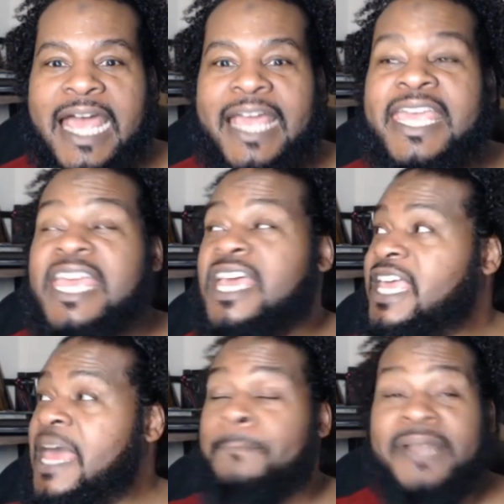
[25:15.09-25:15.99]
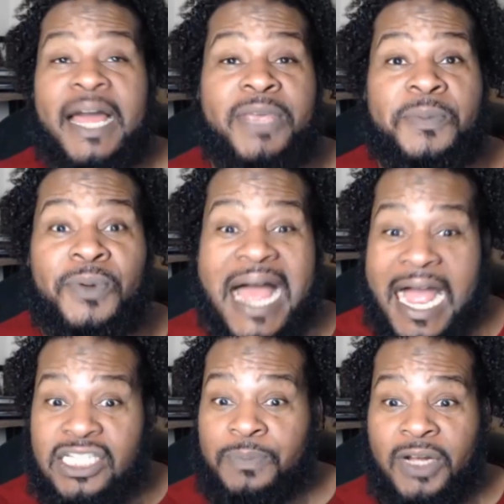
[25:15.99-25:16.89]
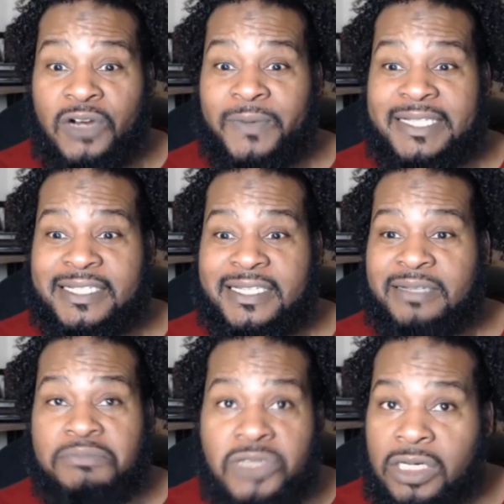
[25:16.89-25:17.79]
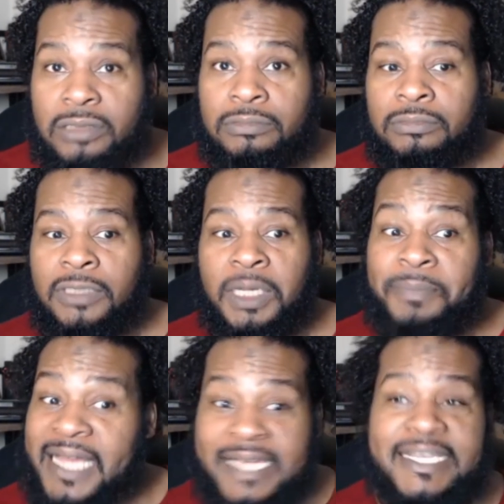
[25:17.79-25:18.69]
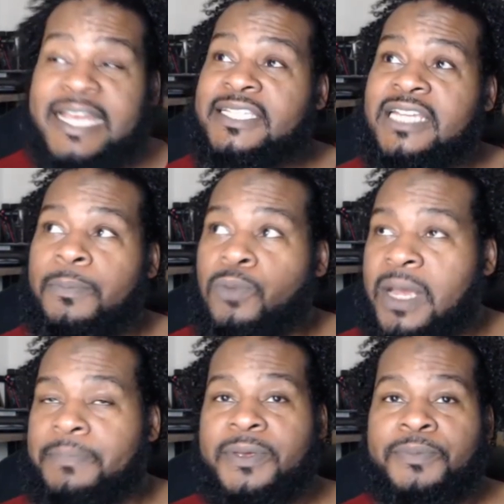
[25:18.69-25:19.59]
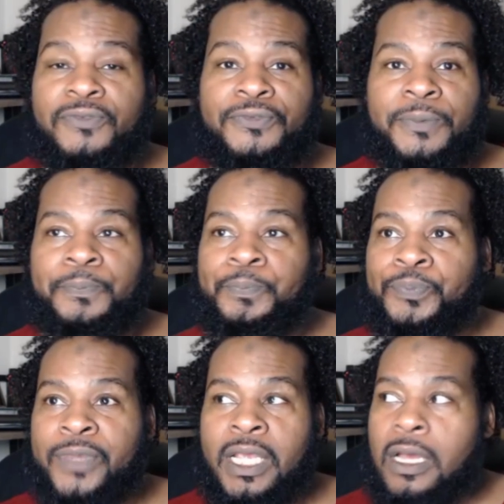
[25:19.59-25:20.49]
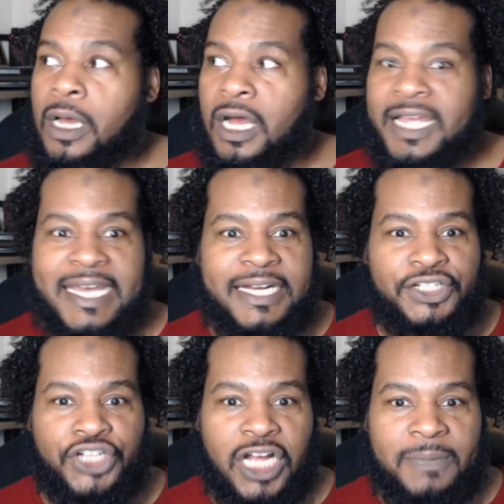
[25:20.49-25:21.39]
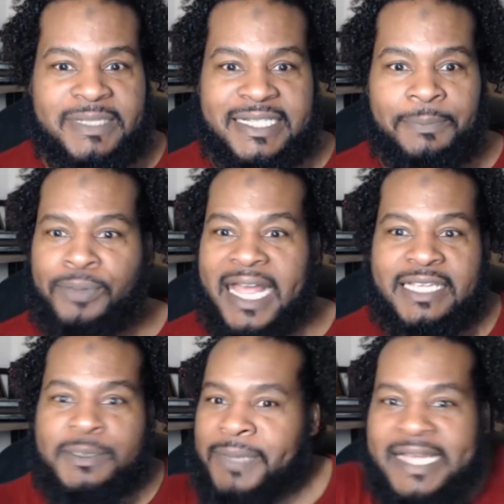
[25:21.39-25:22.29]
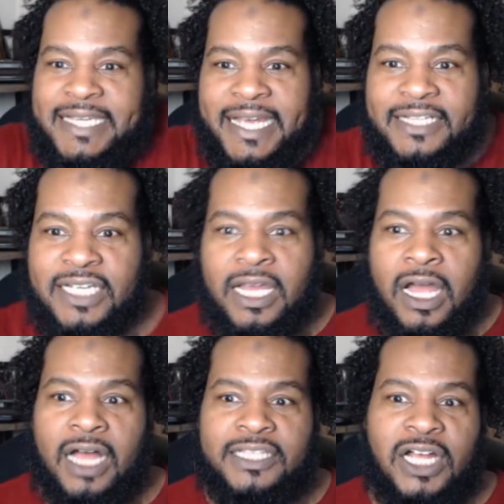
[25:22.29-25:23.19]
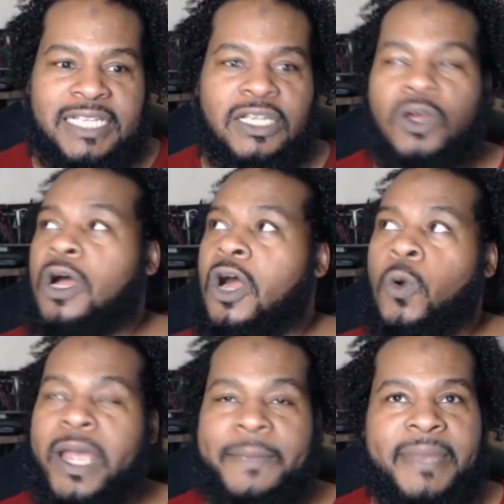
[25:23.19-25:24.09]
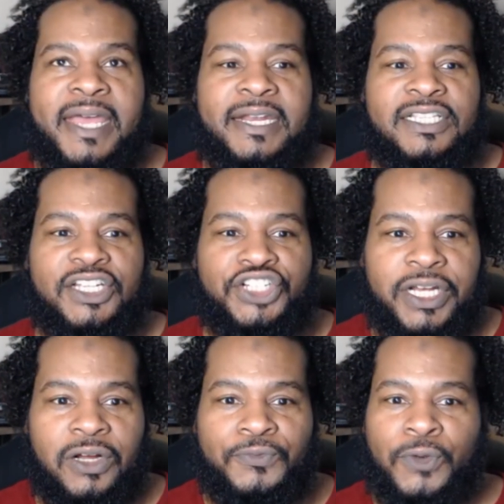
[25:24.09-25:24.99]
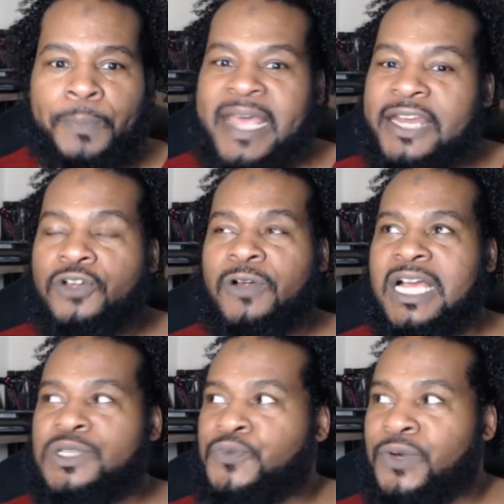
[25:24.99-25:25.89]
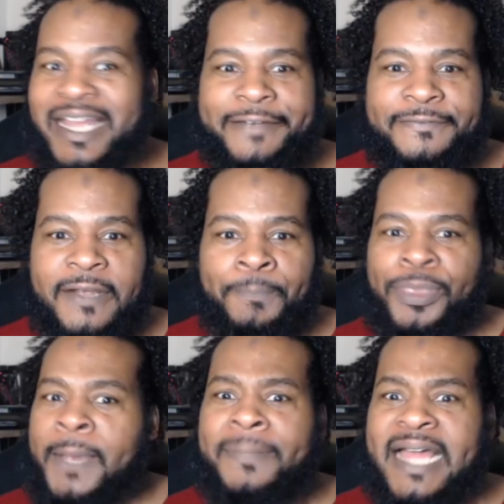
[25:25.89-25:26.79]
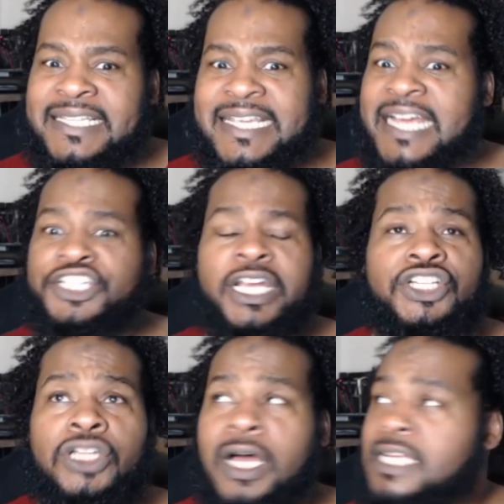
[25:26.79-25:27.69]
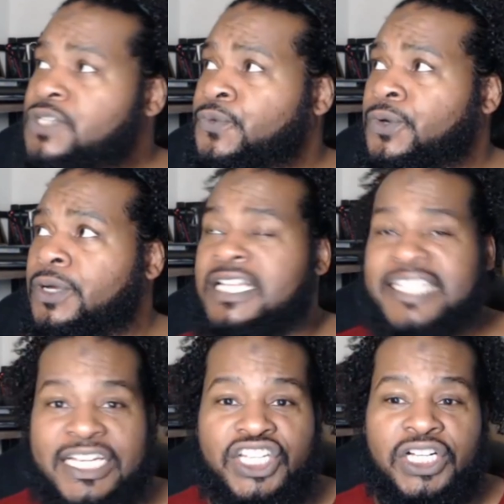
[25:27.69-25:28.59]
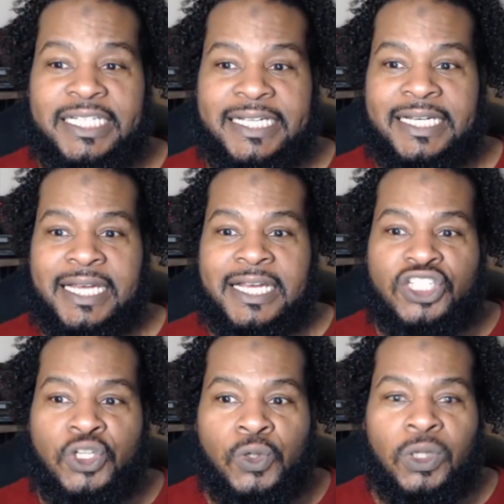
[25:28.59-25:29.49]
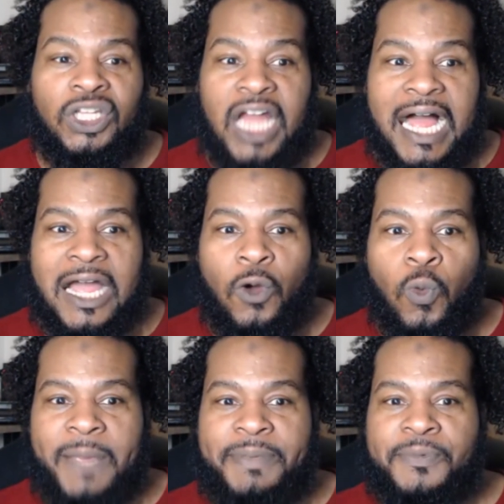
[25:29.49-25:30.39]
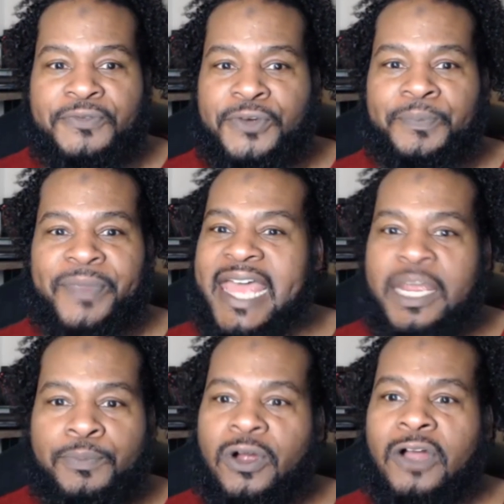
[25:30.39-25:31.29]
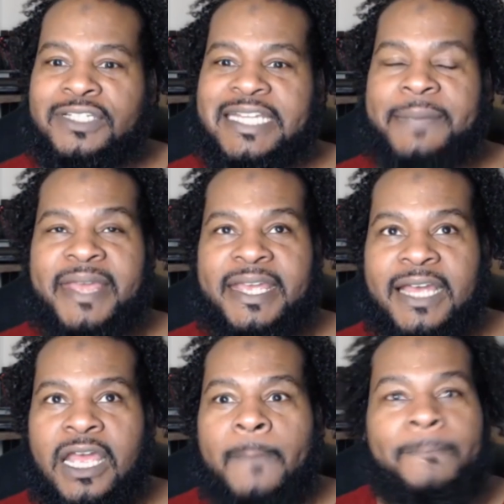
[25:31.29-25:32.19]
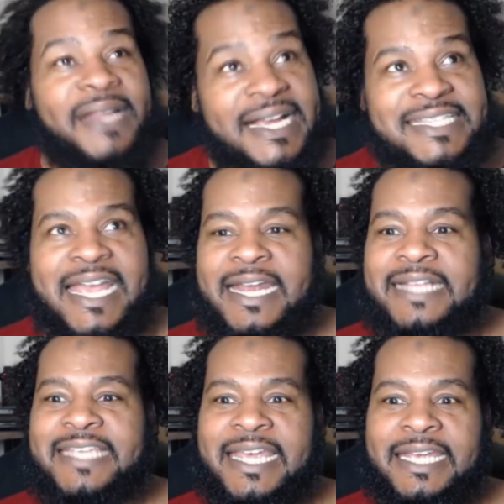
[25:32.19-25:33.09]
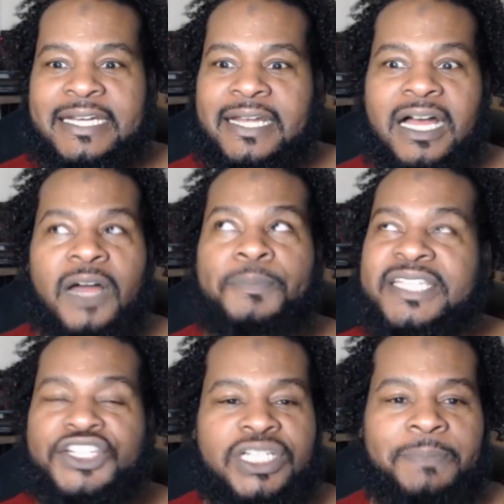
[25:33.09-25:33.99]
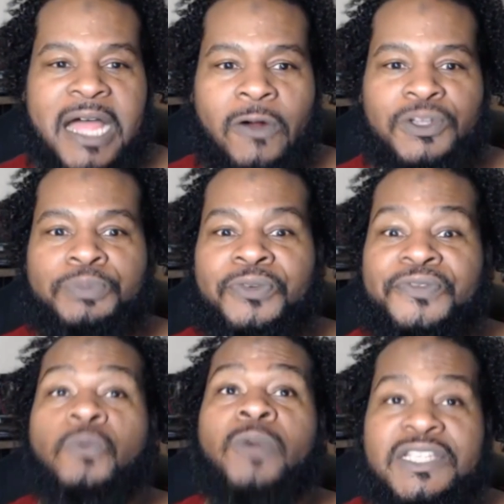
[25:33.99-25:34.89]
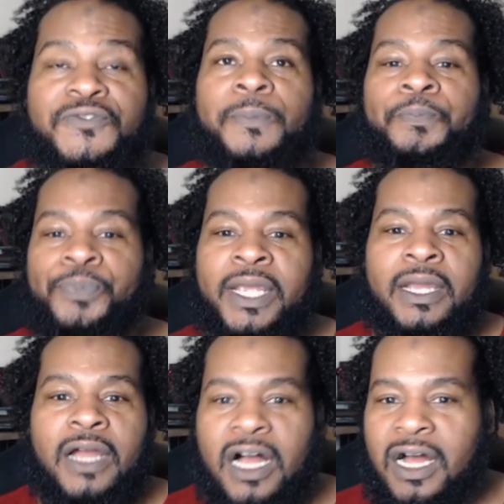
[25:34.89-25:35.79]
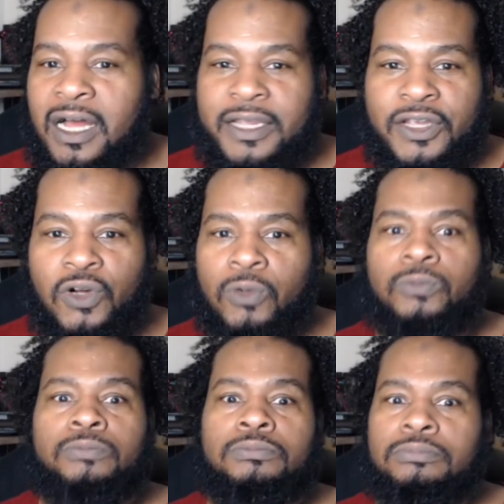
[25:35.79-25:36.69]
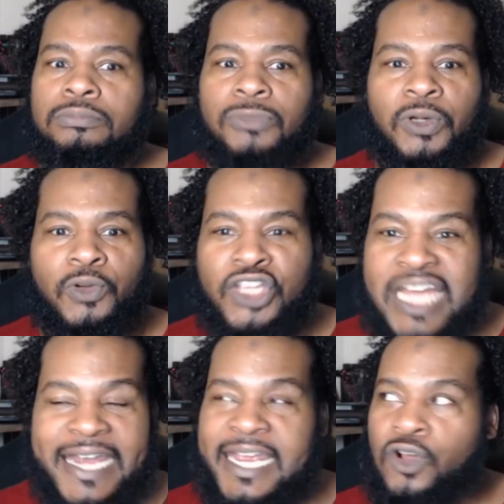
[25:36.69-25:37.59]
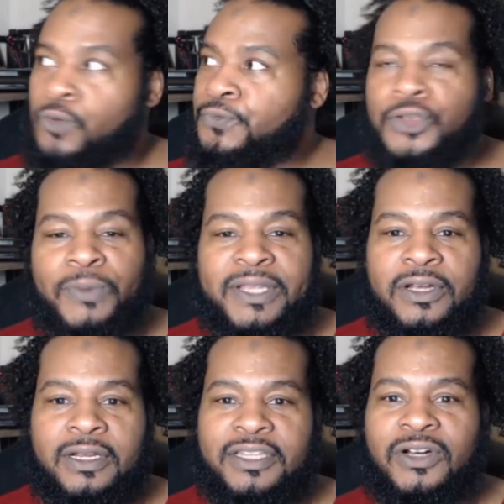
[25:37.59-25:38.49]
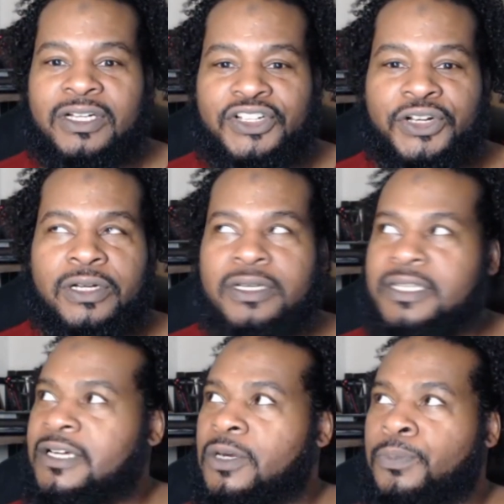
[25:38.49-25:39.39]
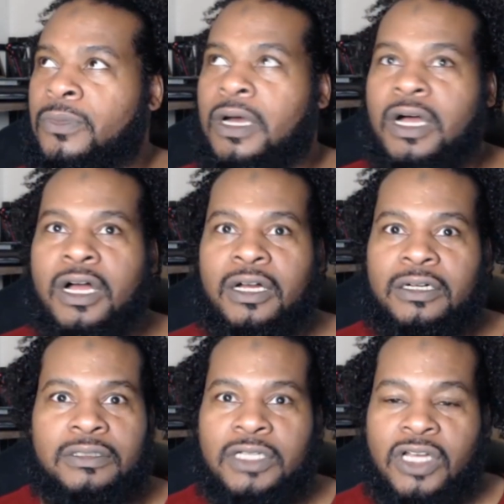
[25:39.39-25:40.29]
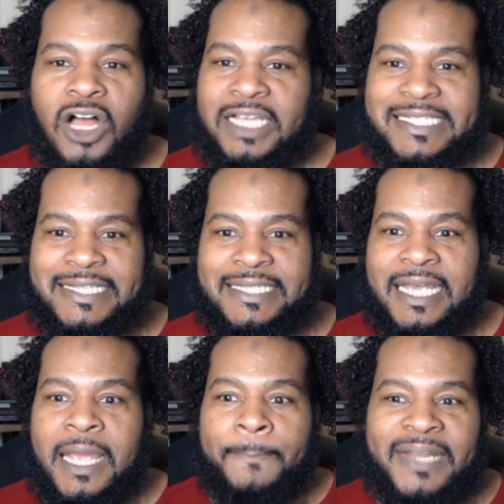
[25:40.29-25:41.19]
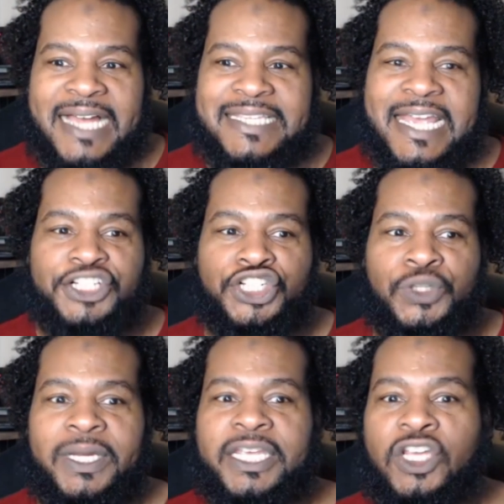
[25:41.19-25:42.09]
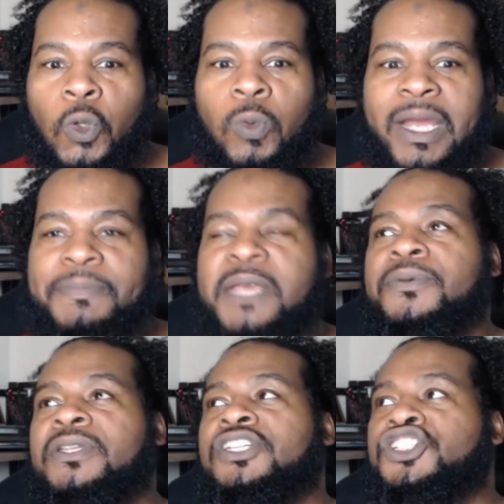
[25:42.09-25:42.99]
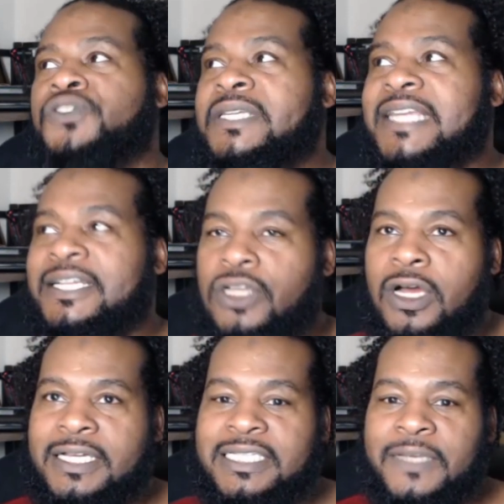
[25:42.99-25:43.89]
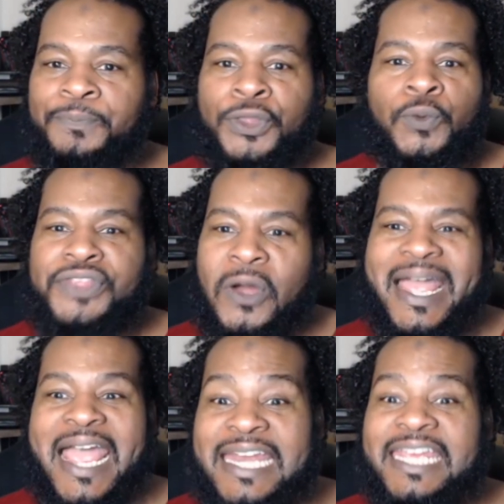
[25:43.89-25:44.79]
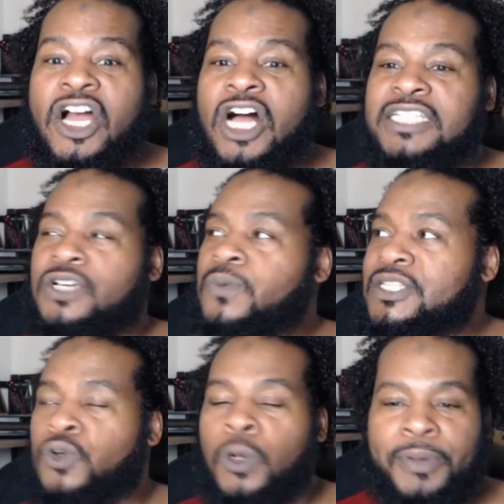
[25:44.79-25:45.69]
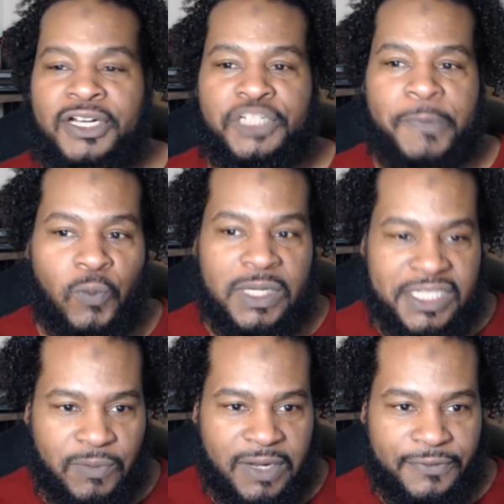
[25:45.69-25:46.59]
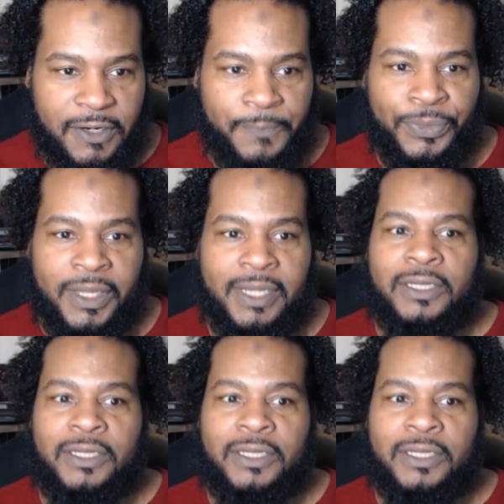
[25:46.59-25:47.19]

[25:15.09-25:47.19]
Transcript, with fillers: And can black people act upon racism? No. Blacks can't stop white people from uh, getting jobs. Blacks blacks can't uh, toss a, a, white man into jail for petty crimes for life. Blacks can't change laws for intentionally to lock out white people from any progress they make. Blacks can't attain uh, positions of power to prevent whites from uh, you know uniting or furthering their their their their uh, causes. Blacks can't shoot and kill white people in the streets like dogs without any consequence or punishment whatsoever.